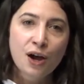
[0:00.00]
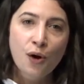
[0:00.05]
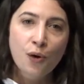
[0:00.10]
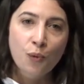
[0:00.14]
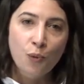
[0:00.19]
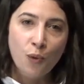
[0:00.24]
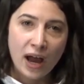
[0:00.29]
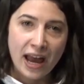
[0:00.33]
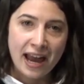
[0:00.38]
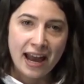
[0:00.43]

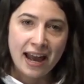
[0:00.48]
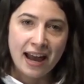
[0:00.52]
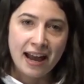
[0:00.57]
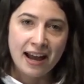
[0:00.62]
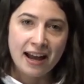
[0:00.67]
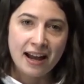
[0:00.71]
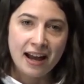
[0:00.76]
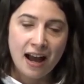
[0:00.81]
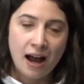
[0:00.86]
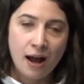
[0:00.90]

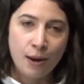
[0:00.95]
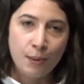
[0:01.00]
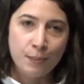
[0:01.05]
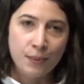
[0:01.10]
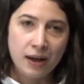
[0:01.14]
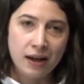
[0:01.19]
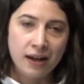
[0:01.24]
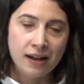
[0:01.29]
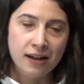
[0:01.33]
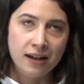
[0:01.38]
where
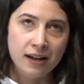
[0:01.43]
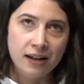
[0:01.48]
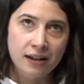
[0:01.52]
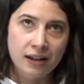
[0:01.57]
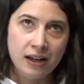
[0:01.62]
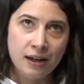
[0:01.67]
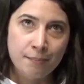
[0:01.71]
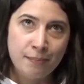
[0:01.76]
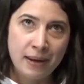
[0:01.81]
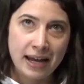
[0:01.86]
um,
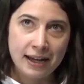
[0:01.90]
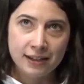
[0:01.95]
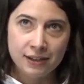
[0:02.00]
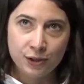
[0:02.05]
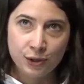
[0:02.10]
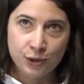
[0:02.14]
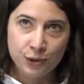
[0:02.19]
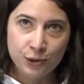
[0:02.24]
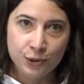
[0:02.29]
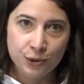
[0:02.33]
a, a, man
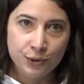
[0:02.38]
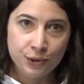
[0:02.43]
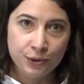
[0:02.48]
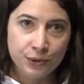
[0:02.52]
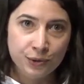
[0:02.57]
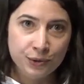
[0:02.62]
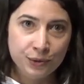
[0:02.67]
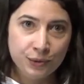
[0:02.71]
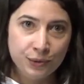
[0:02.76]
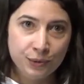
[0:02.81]

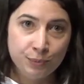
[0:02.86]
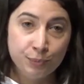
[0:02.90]
who